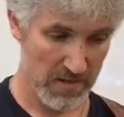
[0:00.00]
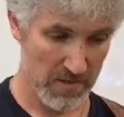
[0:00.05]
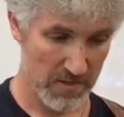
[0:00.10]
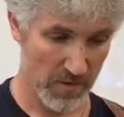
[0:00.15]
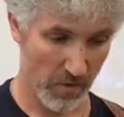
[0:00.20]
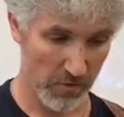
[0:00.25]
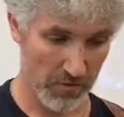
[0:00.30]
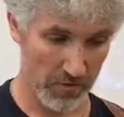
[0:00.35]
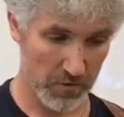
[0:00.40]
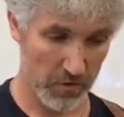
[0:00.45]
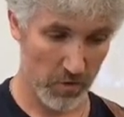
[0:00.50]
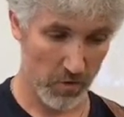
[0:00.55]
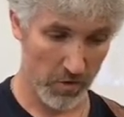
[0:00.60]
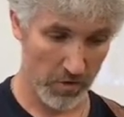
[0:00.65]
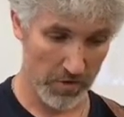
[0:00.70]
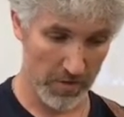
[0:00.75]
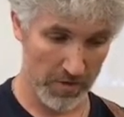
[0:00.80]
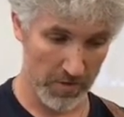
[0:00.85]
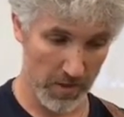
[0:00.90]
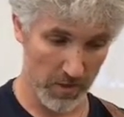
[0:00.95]
No, they're
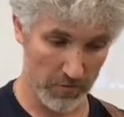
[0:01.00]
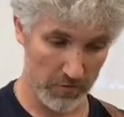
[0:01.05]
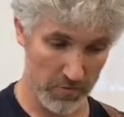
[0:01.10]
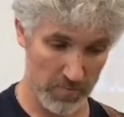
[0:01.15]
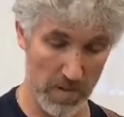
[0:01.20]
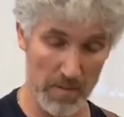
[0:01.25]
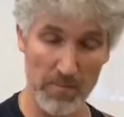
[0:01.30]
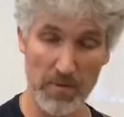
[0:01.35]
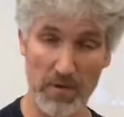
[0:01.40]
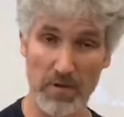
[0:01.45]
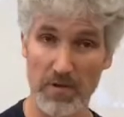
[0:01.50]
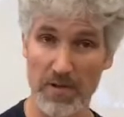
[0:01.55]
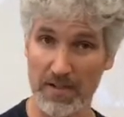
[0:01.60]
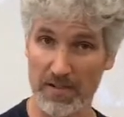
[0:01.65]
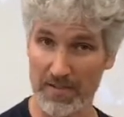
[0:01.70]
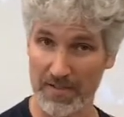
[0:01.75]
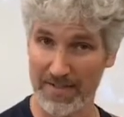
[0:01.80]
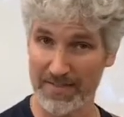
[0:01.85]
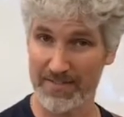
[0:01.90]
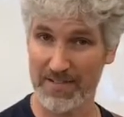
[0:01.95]
quarter notes. Remember,
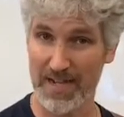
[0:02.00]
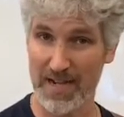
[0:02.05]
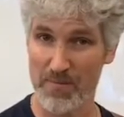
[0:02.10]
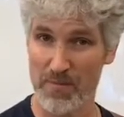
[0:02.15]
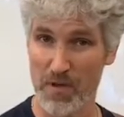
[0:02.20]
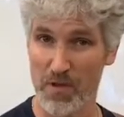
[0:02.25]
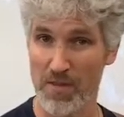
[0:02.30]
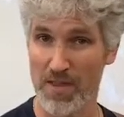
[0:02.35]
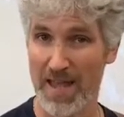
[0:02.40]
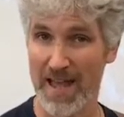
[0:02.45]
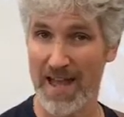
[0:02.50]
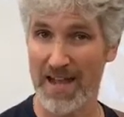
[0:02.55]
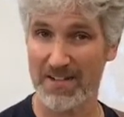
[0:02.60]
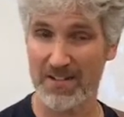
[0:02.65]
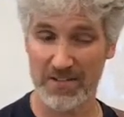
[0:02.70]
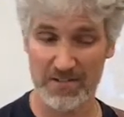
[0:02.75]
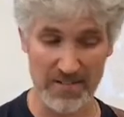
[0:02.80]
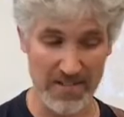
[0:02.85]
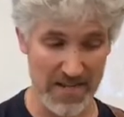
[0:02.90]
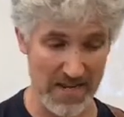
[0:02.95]
in cut time, though, they act
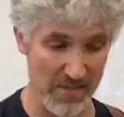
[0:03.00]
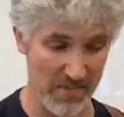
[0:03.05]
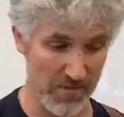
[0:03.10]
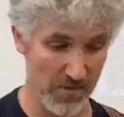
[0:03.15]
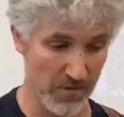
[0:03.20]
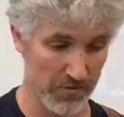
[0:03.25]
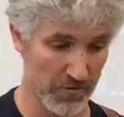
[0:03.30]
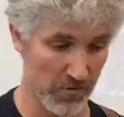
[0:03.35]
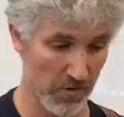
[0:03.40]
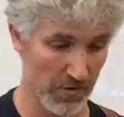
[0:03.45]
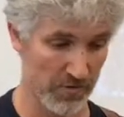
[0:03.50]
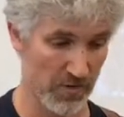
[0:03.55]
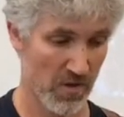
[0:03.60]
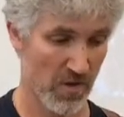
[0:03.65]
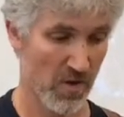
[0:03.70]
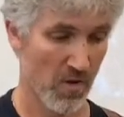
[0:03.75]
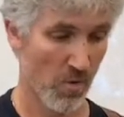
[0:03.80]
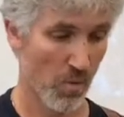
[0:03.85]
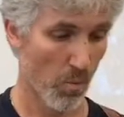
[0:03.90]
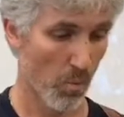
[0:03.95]
as eighth notes, so it's
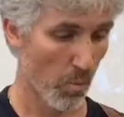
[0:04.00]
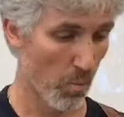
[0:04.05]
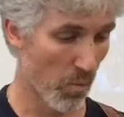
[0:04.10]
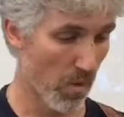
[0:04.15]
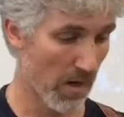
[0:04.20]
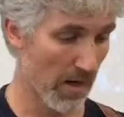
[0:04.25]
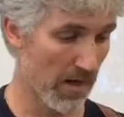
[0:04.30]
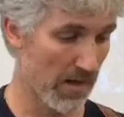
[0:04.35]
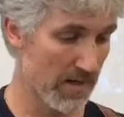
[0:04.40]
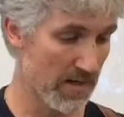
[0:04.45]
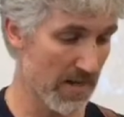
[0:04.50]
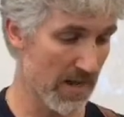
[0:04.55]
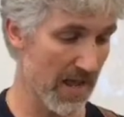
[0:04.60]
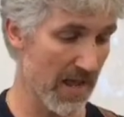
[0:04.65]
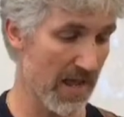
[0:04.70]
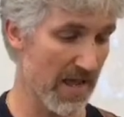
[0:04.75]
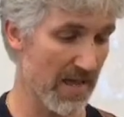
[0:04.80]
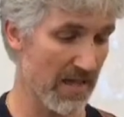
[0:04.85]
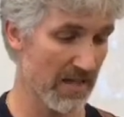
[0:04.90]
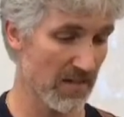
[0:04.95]
one
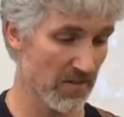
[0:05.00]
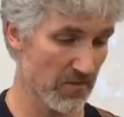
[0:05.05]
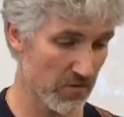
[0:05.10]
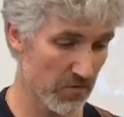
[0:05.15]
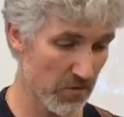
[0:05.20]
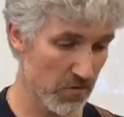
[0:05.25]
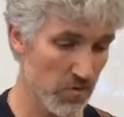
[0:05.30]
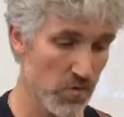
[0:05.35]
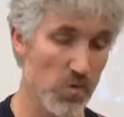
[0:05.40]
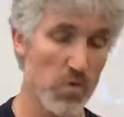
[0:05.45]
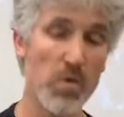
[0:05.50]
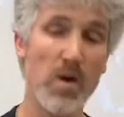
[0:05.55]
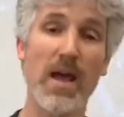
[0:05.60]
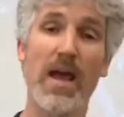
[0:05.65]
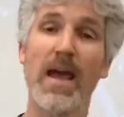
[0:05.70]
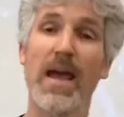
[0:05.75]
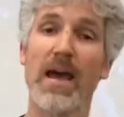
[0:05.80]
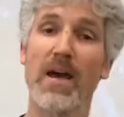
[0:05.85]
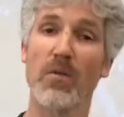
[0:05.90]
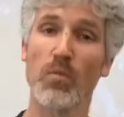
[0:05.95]
and two
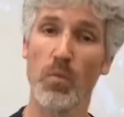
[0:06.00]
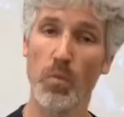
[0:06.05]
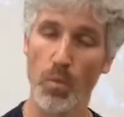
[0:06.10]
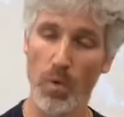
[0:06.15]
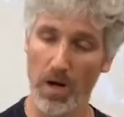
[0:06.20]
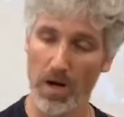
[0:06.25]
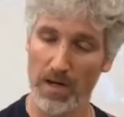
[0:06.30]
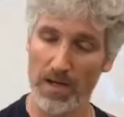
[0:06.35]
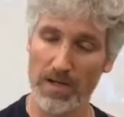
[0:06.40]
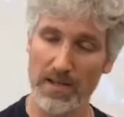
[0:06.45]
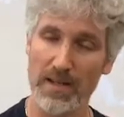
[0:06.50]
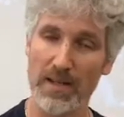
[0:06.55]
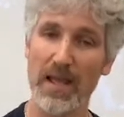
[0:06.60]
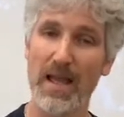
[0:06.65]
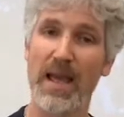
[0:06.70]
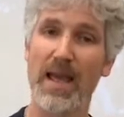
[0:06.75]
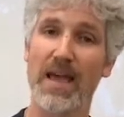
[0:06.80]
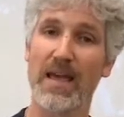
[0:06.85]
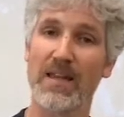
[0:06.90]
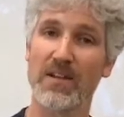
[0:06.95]
and one
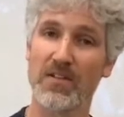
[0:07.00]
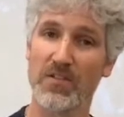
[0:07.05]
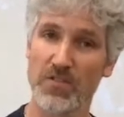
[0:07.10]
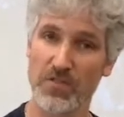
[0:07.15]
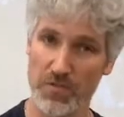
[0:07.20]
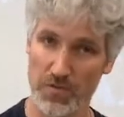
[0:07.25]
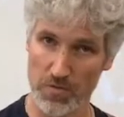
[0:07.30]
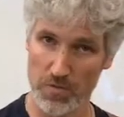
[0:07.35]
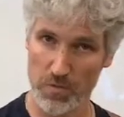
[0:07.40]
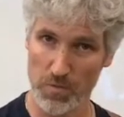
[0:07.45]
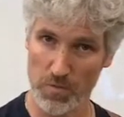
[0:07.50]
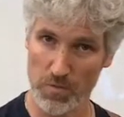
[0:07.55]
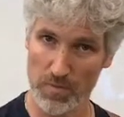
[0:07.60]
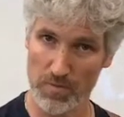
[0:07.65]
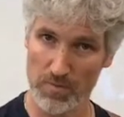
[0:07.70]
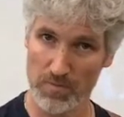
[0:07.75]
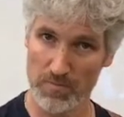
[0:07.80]
and two.